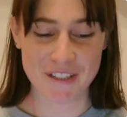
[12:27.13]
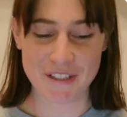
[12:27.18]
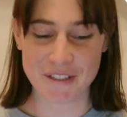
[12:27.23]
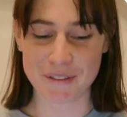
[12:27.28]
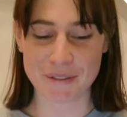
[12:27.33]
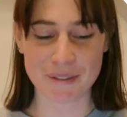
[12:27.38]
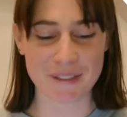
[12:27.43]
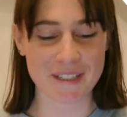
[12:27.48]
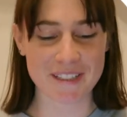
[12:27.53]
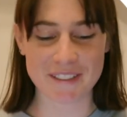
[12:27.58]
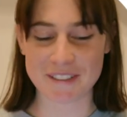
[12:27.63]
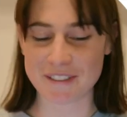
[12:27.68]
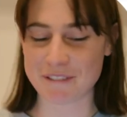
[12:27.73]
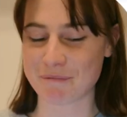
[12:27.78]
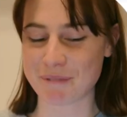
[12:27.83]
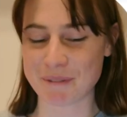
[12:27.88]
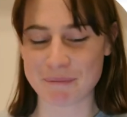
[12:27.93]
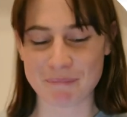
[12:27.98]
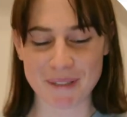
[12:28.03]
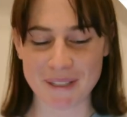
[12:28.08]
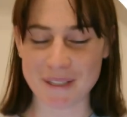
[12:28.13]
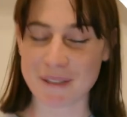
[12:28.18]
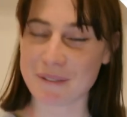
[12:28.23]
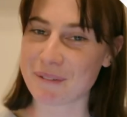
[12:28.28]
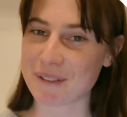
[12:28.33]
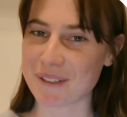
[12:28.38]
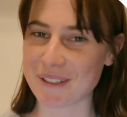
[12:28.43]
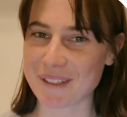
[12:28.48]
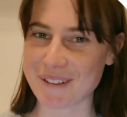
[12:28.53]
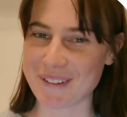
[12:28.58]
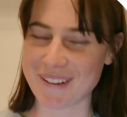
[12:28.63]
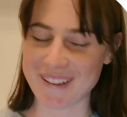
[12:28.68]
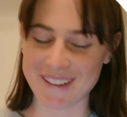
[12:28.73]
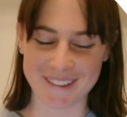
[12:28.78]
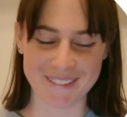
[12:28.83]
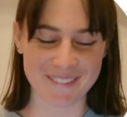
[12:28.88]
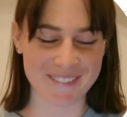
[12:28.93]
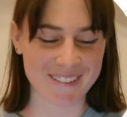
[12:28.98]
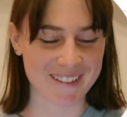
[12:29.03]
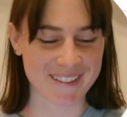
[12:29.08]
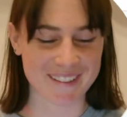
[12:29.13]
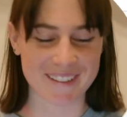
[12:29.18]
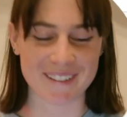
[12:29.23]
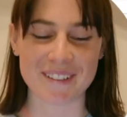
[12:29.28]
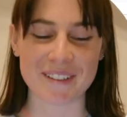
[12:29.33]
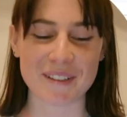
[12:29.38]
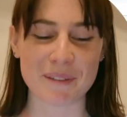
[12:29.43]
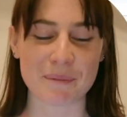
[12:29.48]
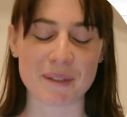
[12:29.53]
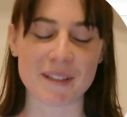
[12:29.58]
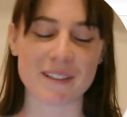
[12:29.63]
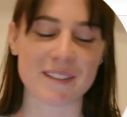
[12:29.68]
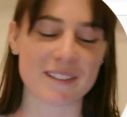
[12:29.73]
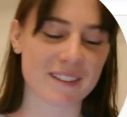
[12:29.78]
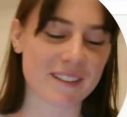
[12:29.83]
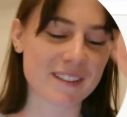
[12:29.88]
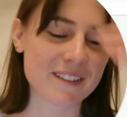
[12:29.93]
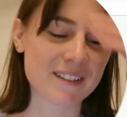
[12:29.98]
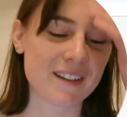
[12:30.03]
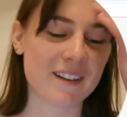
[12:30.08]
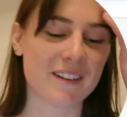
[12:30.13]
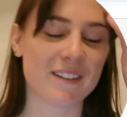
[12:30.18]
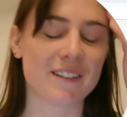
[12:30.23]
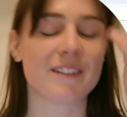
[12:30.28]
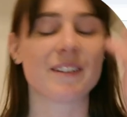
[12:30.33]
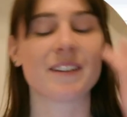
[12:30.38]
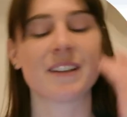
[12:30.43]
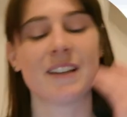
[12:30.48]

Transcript: So I guess I've been playing really well because I only spend $6.